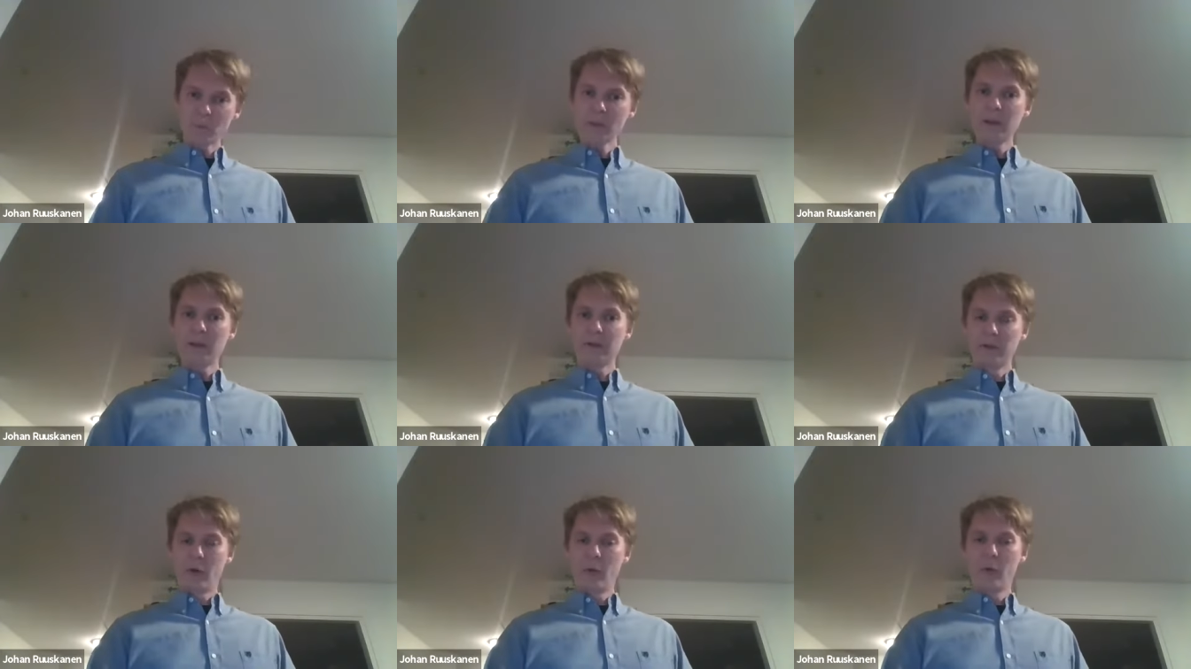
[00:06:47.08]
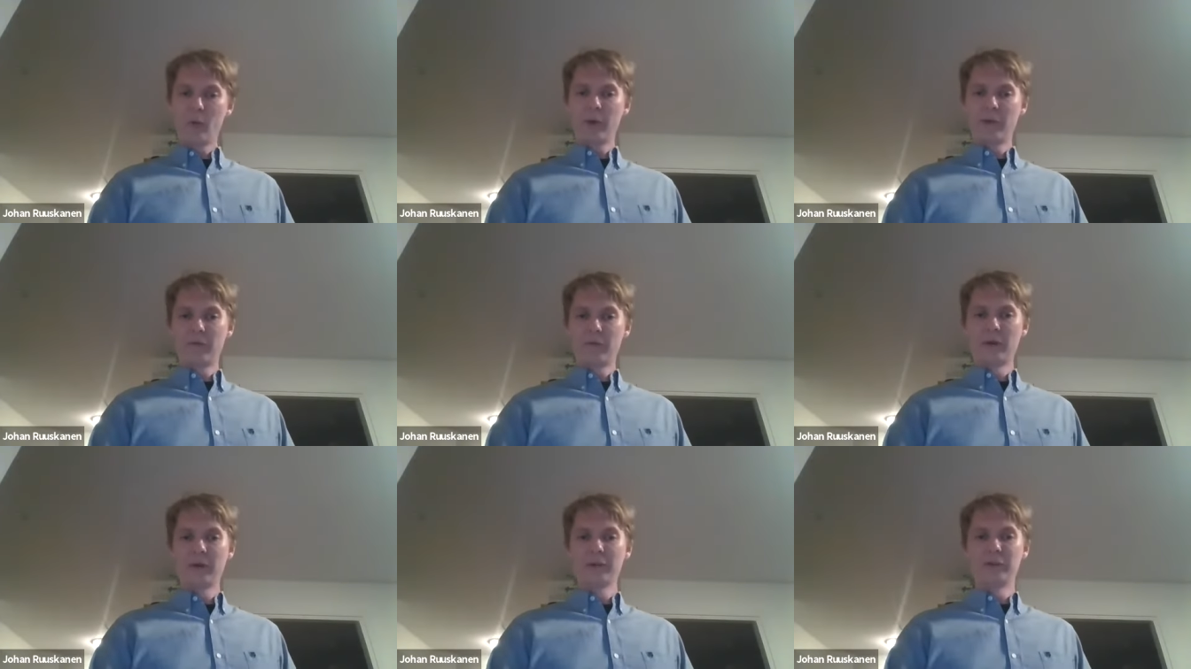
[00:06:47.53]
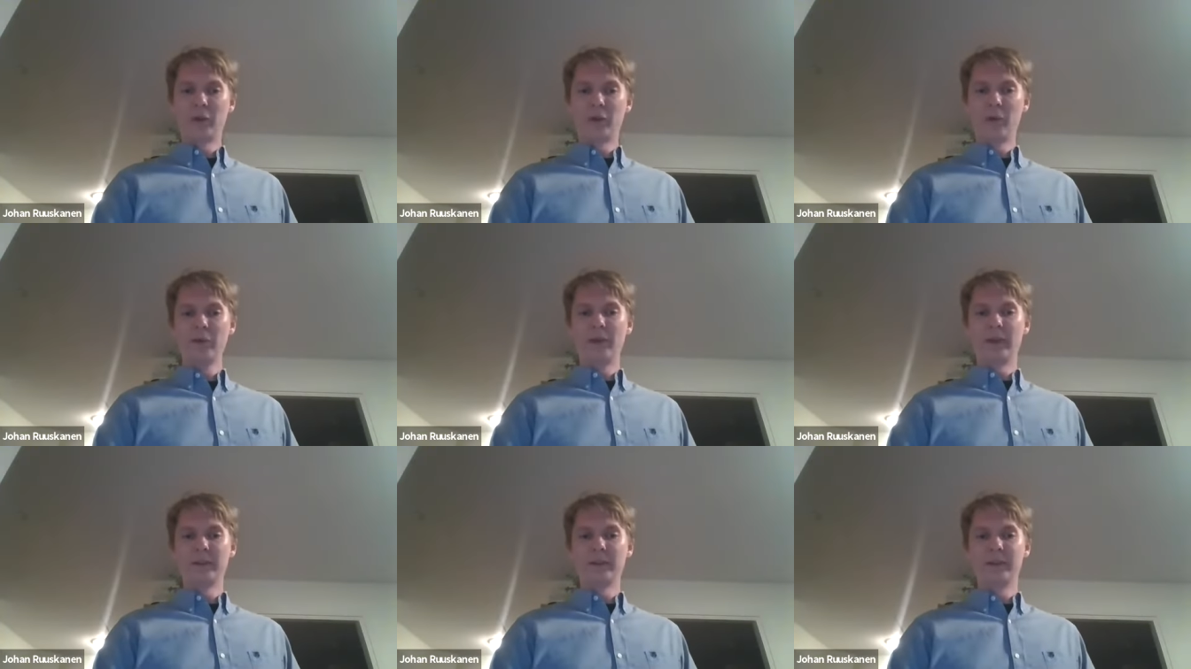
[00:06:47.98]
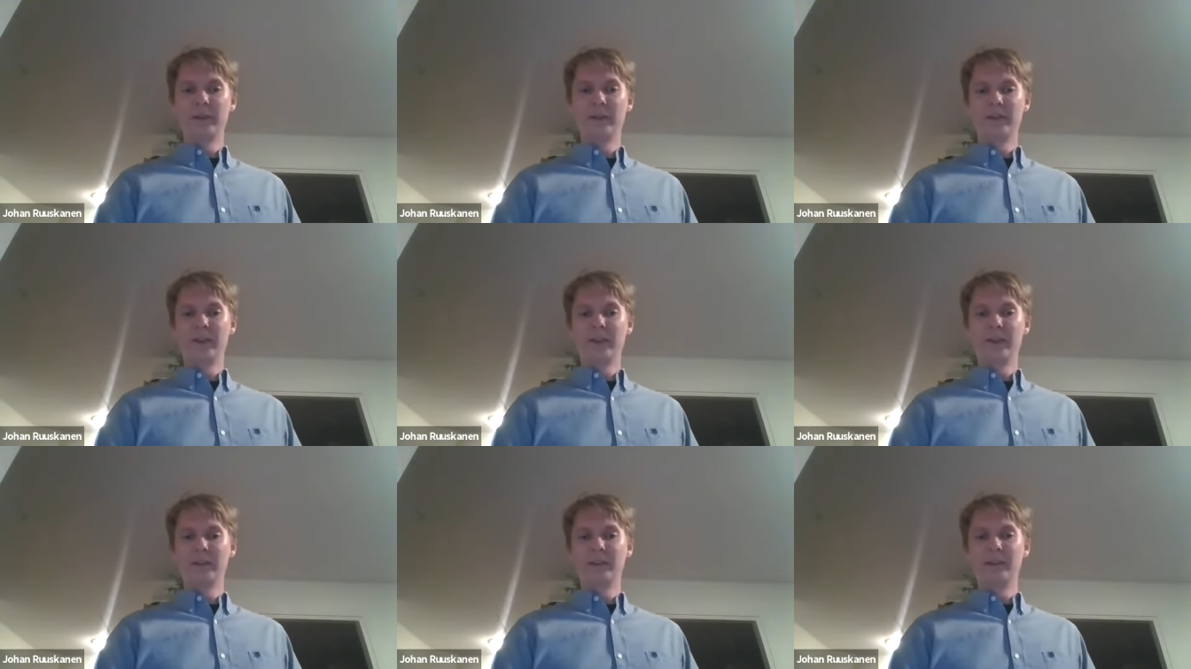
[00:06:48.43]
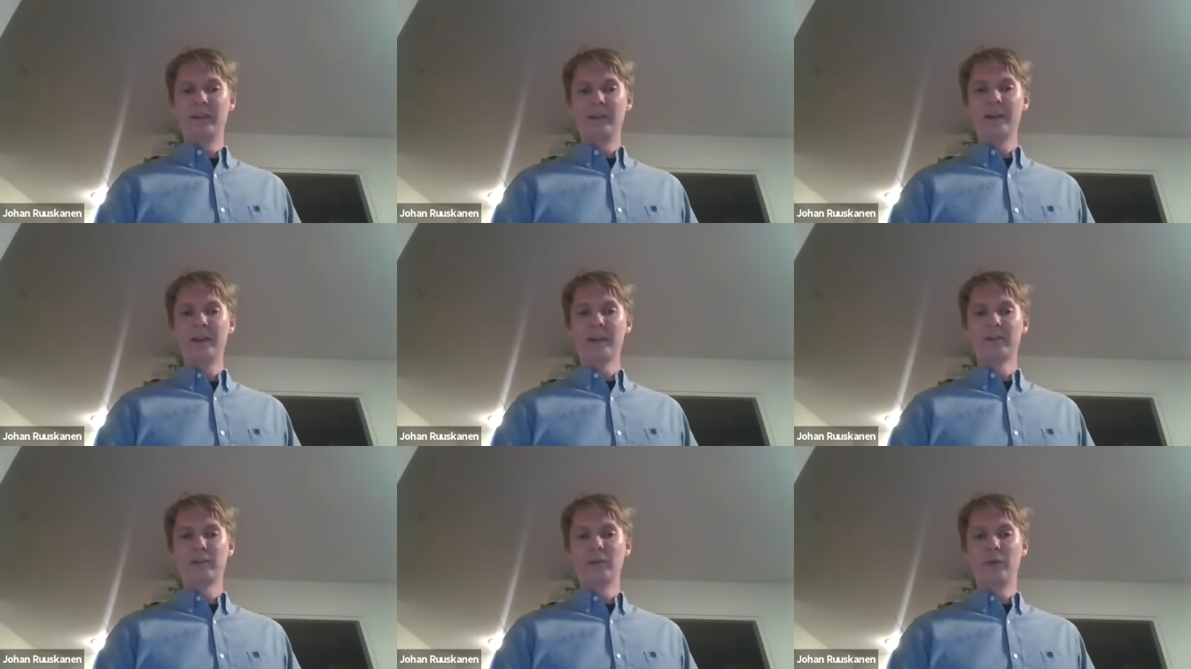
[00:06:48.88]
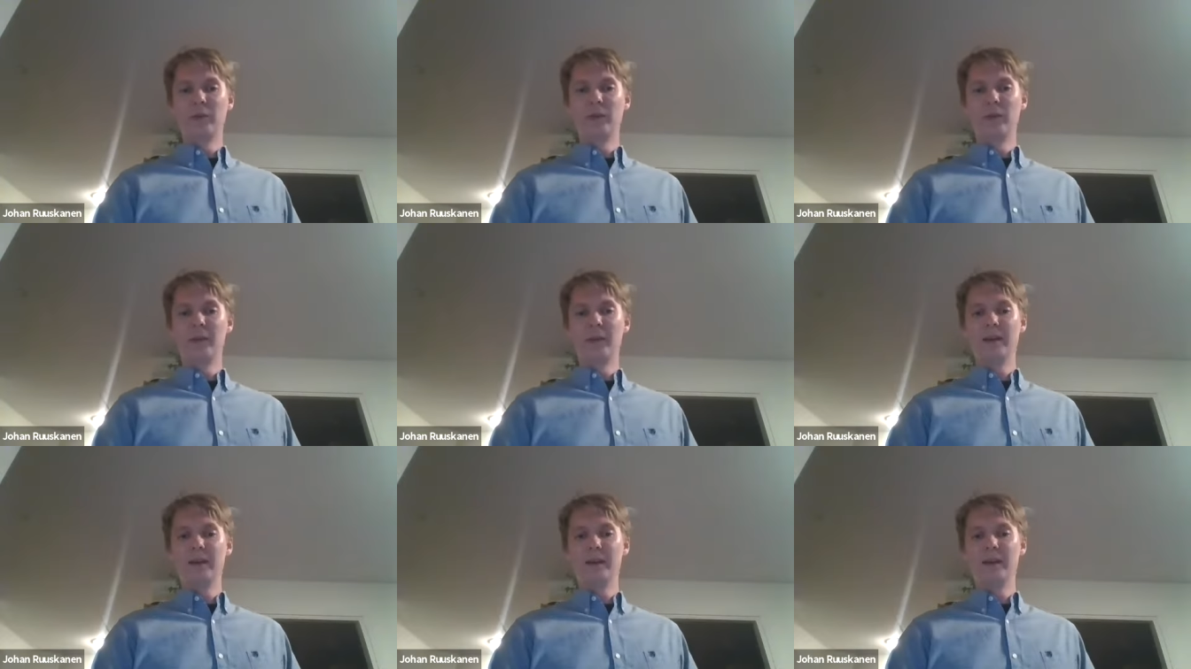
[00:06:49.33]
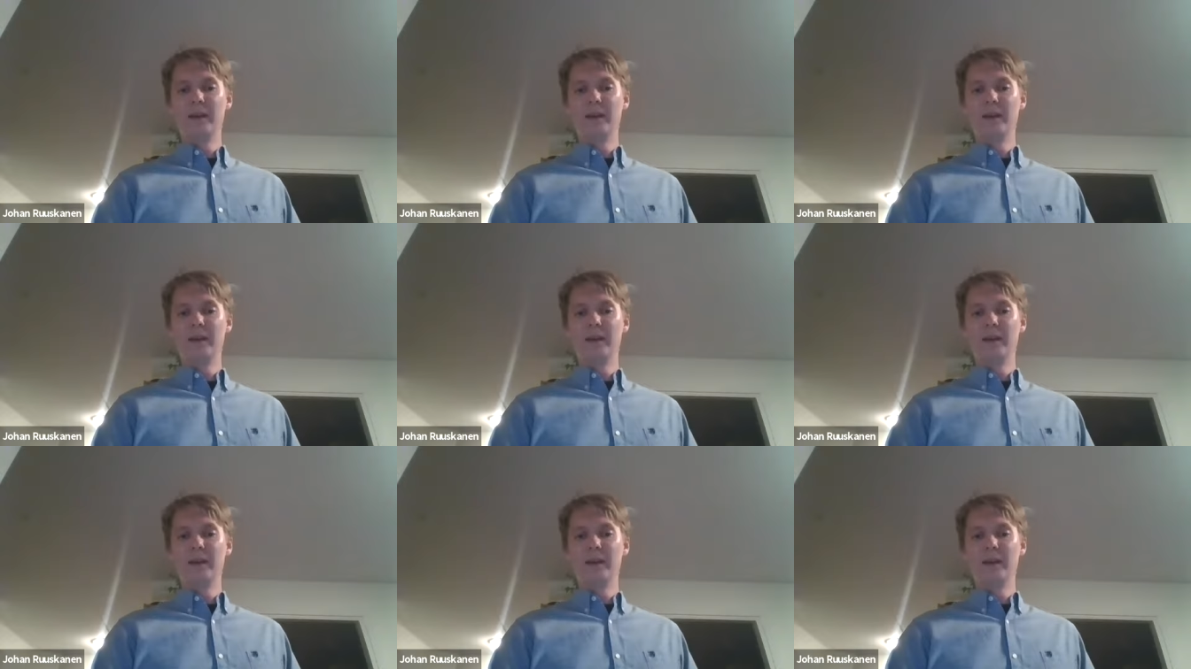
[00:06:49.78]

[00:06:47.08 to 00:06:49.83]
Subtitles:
So we first show that this GSQ